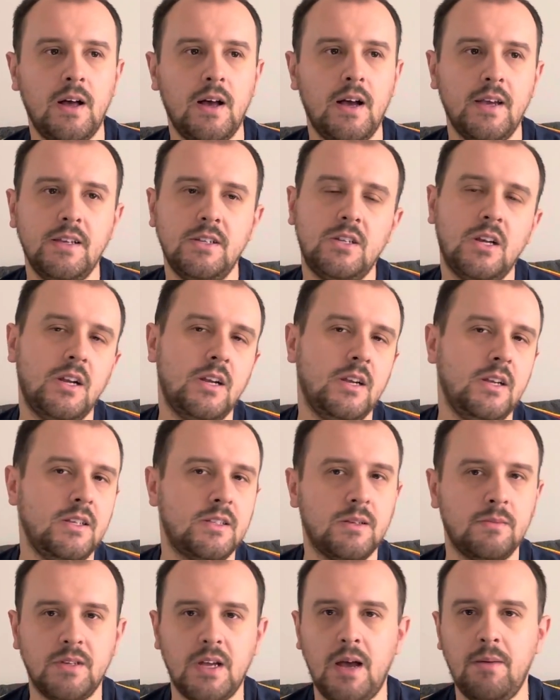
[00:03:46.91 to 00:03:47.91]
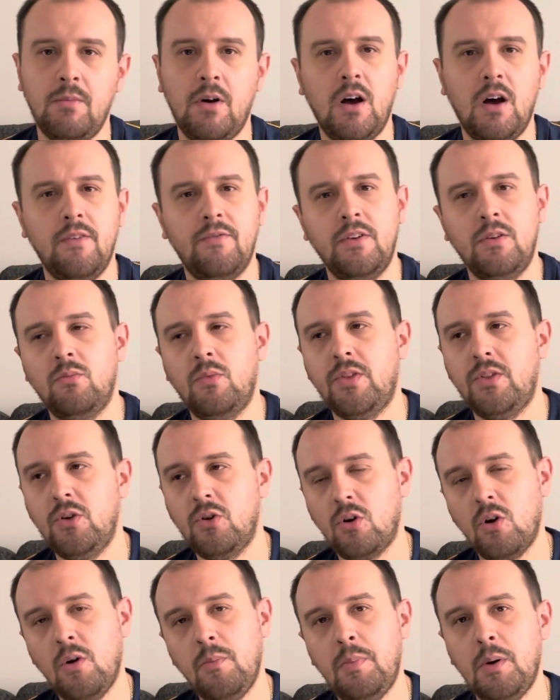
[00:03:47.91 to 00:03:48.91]
He's going to need some time off, and with
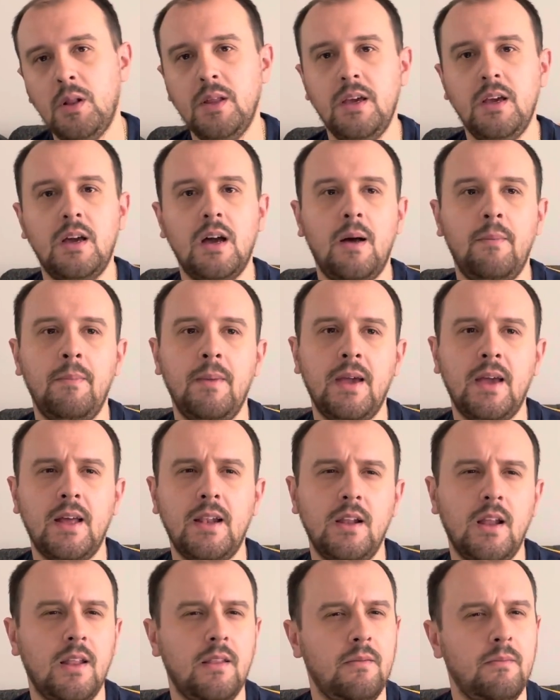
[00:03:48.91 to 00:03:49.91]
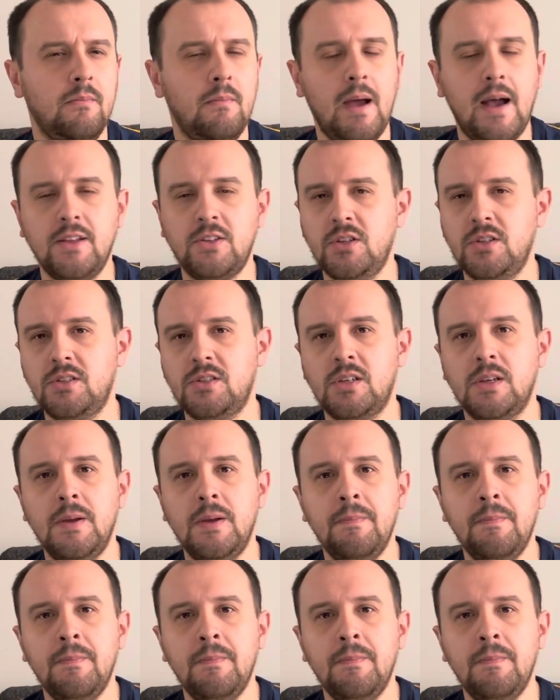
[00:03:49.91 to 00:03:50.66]
Europa League coming and matches